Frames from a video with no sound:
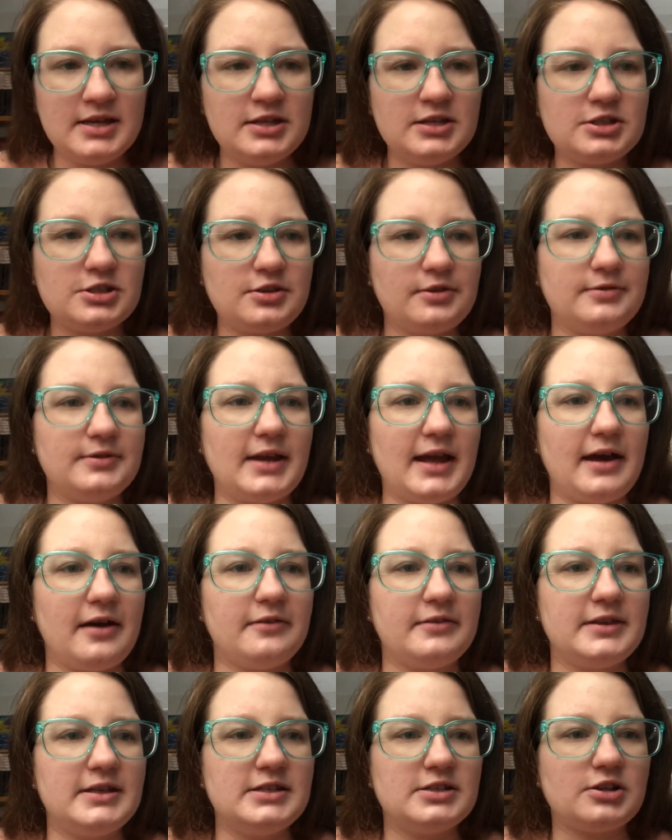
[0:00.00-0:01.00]
So now
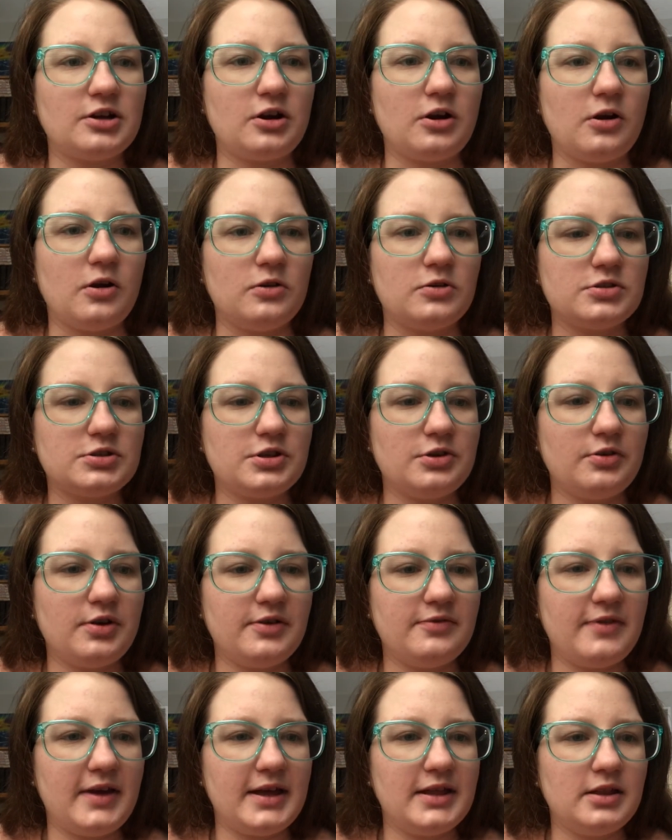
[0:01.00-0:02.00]
these are also
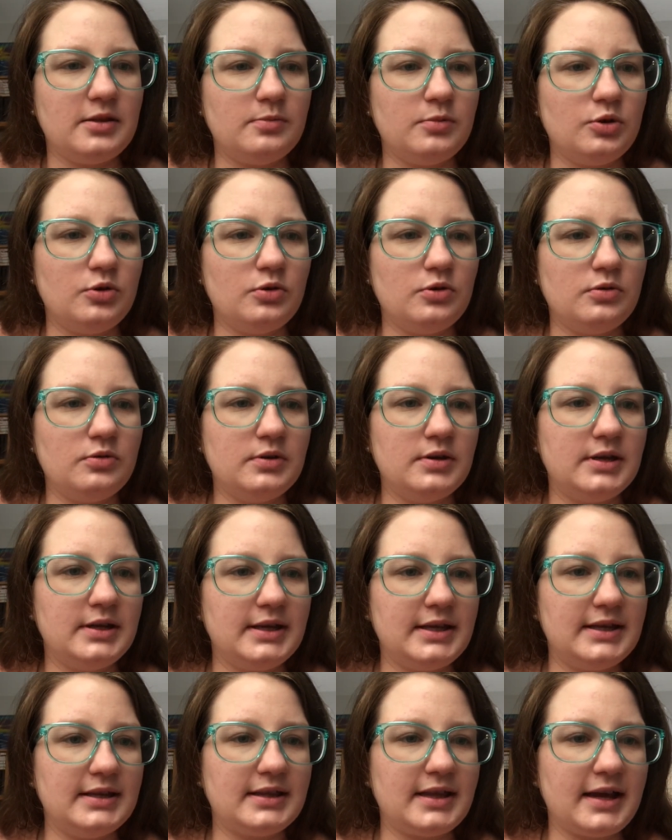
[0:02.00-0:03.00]
available
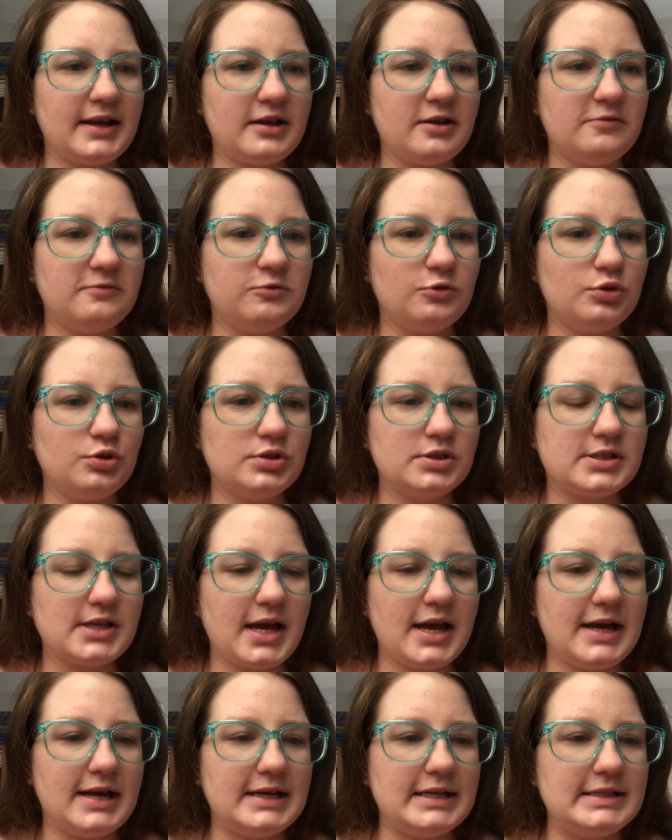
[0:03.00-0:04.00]
in like a full
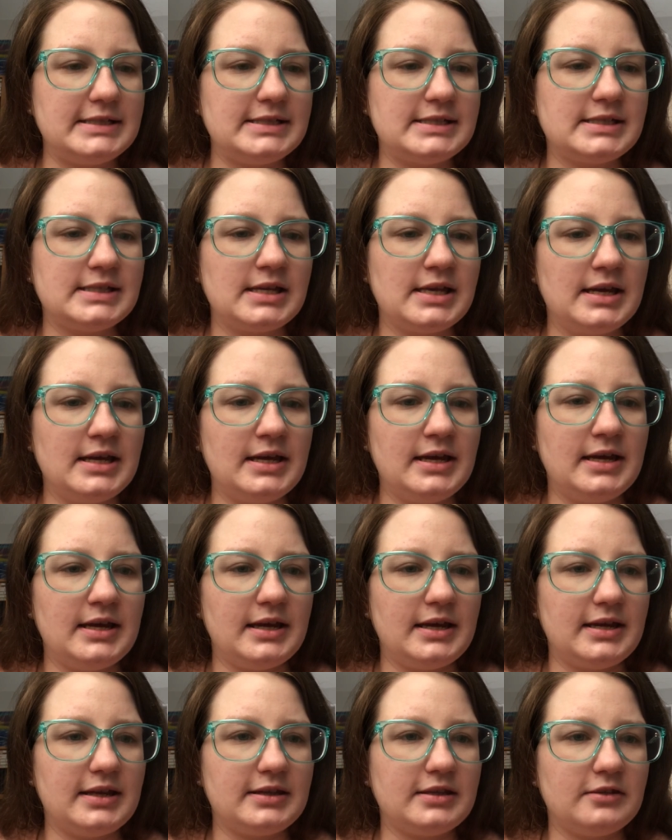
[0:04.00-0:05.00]
size.
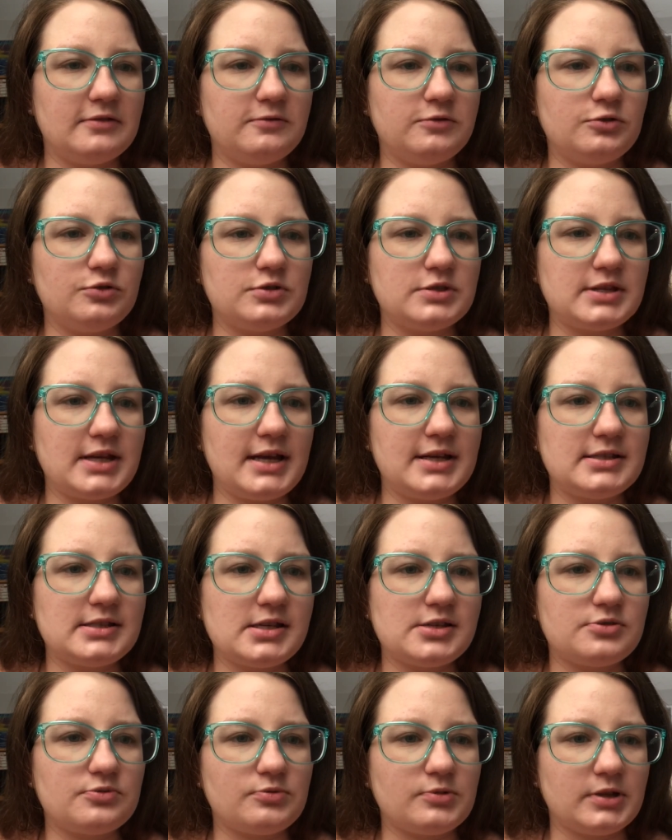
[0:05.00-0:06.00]
And the full size
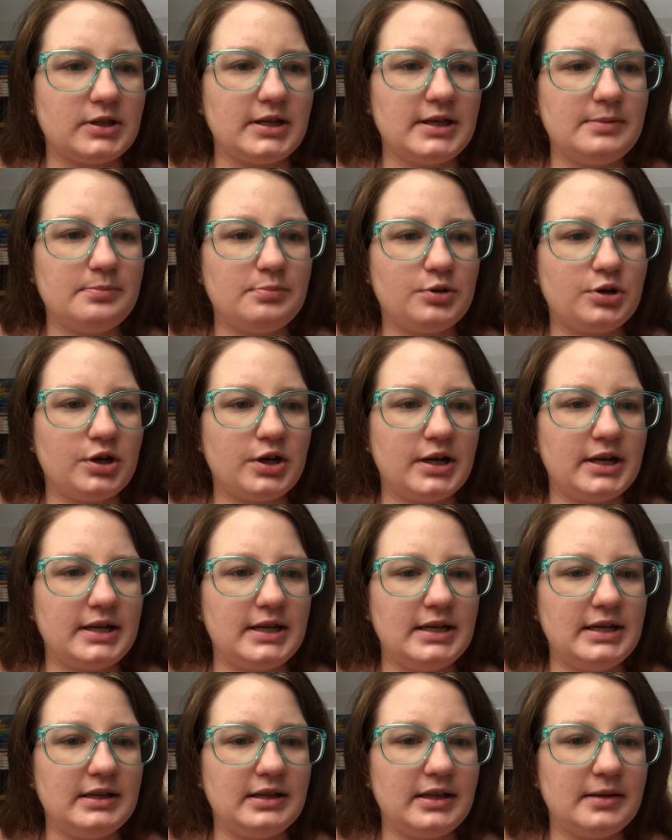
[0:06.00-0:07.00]
is really
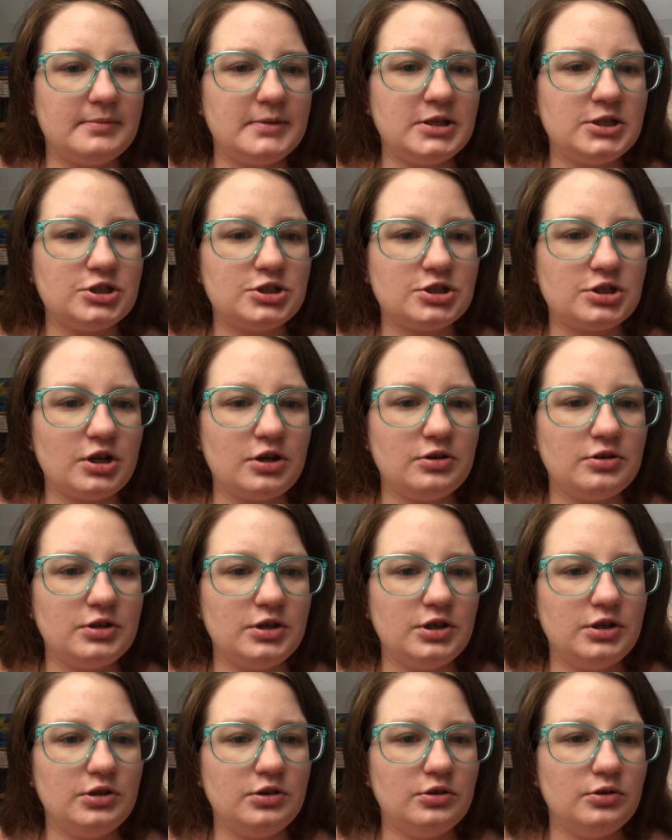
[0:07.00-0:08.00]
pretty. Let me show
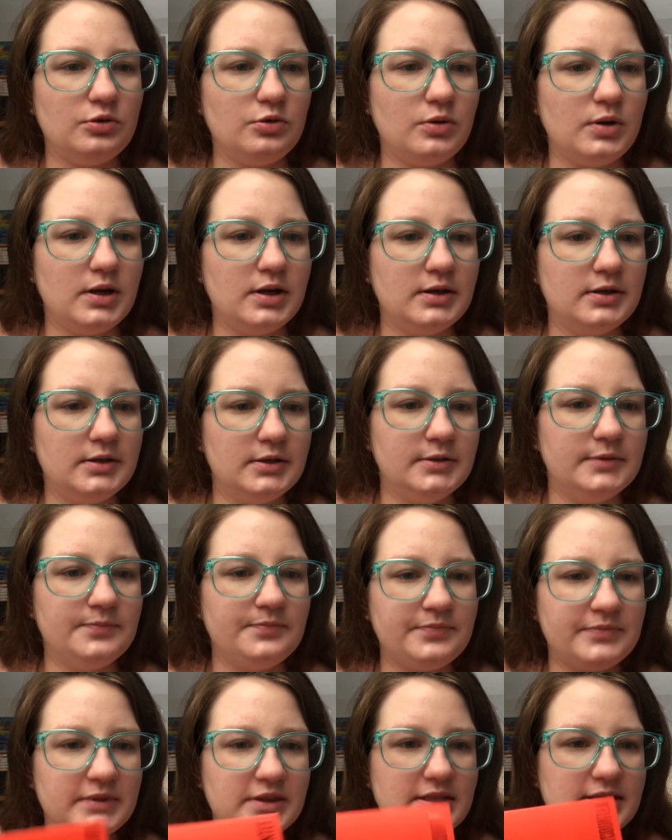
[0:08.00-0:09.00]
you.
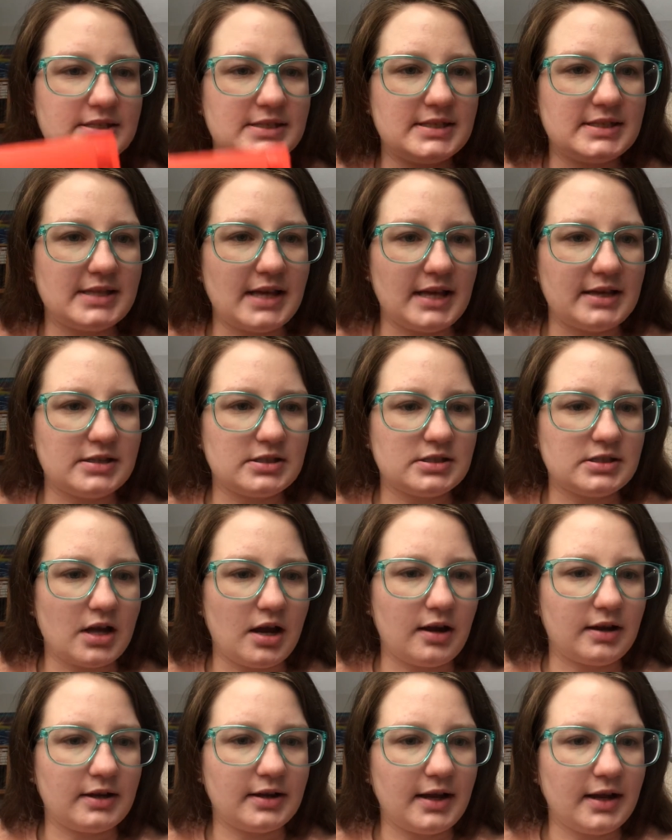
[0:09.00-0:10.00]
This is out of
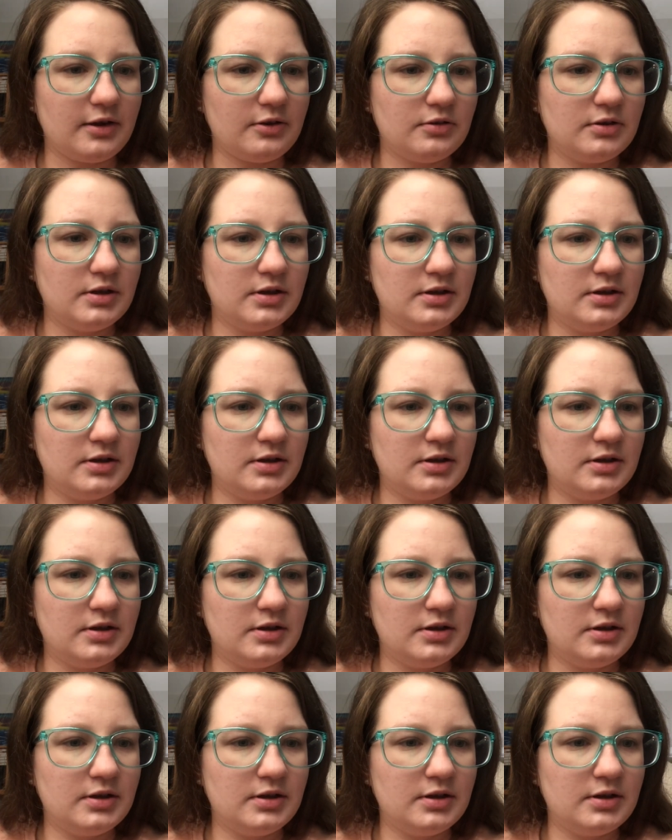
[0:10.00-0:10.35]
stock now.